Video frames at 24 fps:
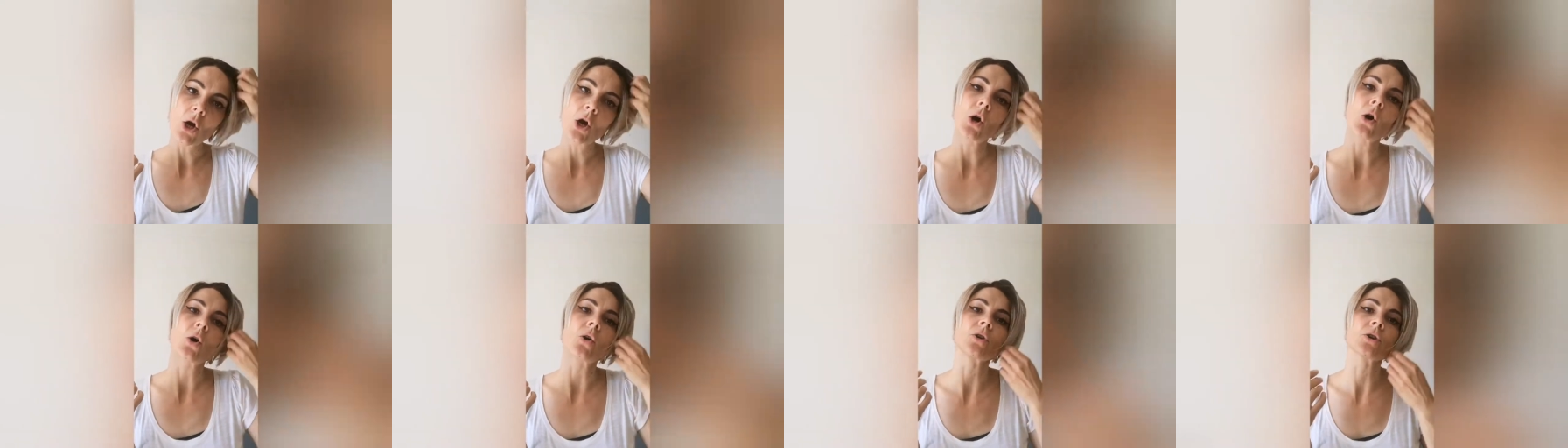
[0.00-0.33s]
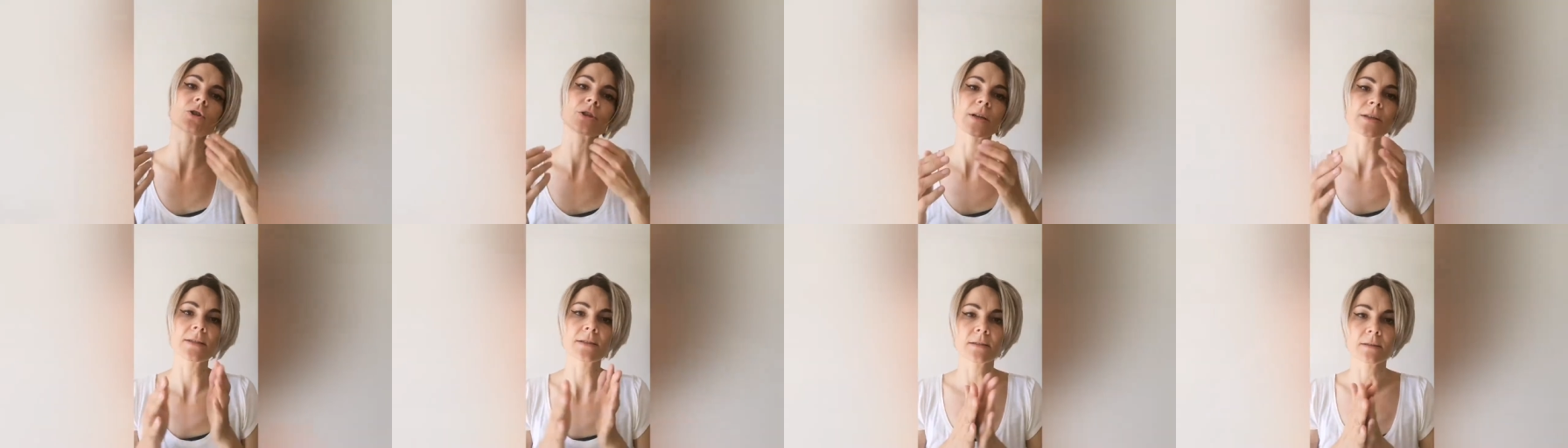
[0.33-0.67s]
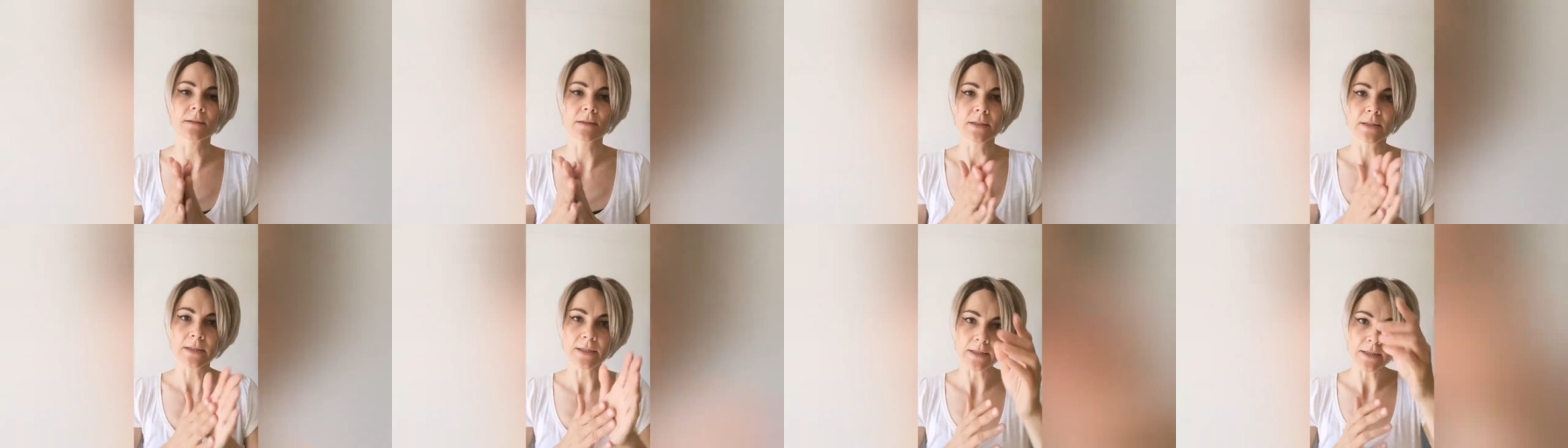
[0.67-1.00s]
or just a
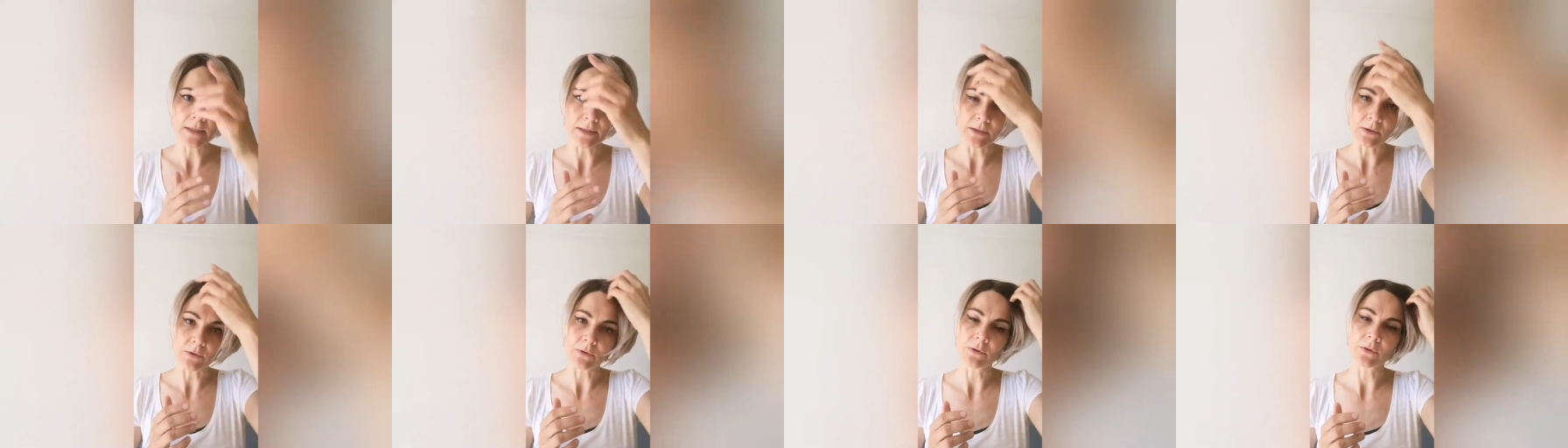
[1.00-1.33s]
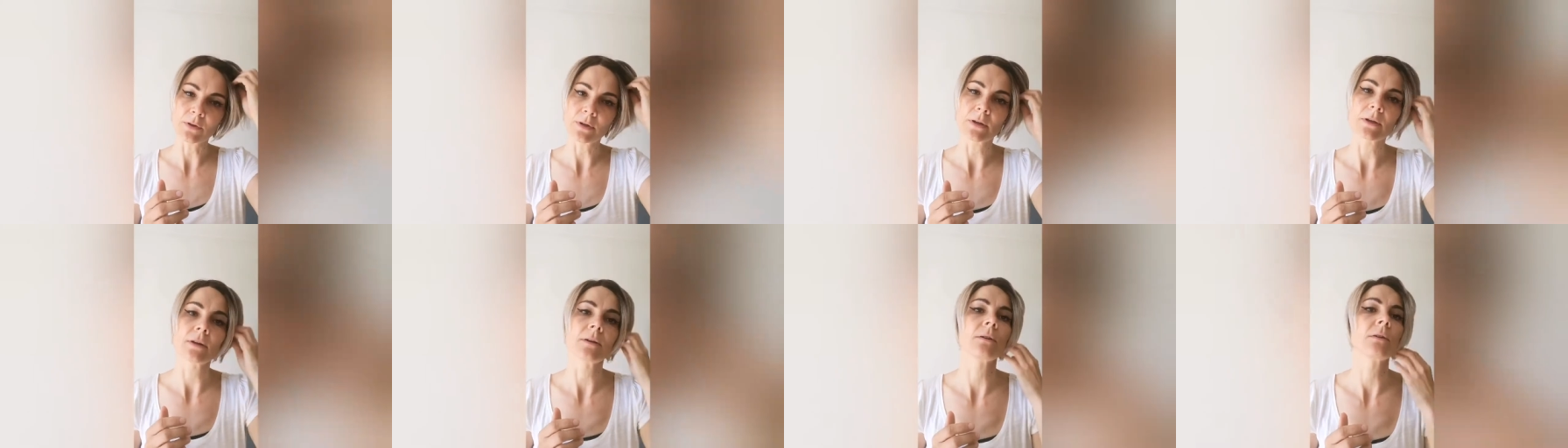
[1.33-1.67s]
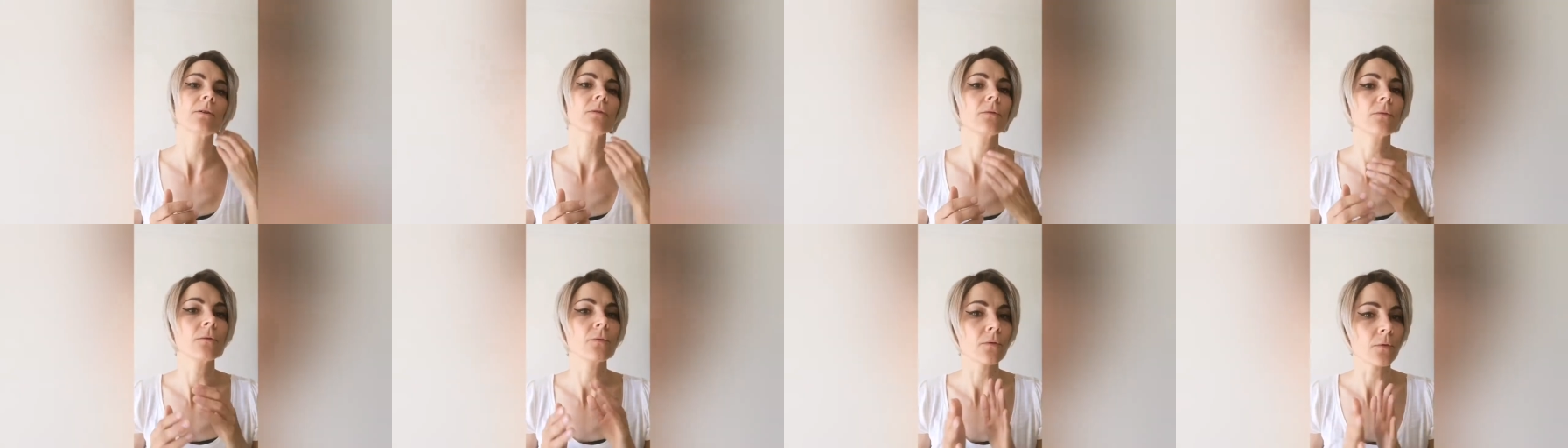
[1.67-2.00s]
heat on
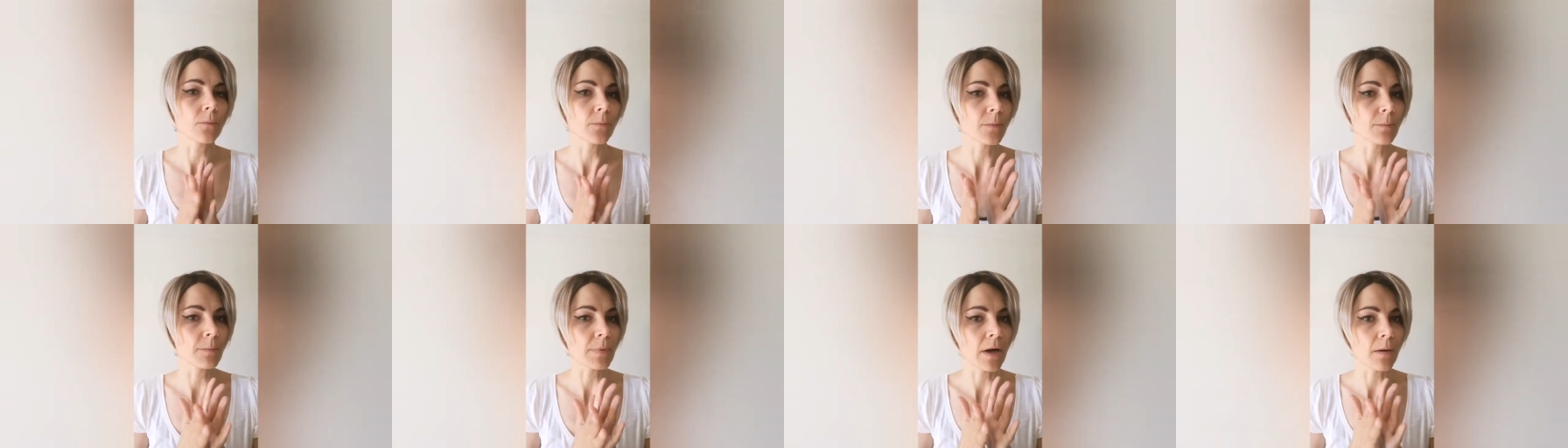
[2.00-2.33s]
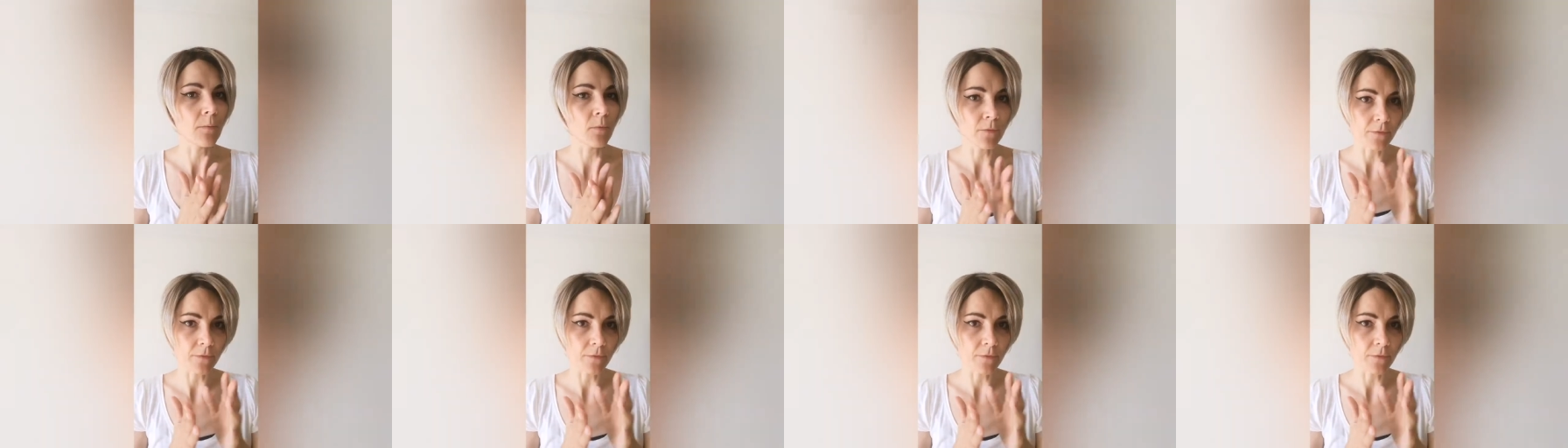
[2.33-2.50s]
from the palm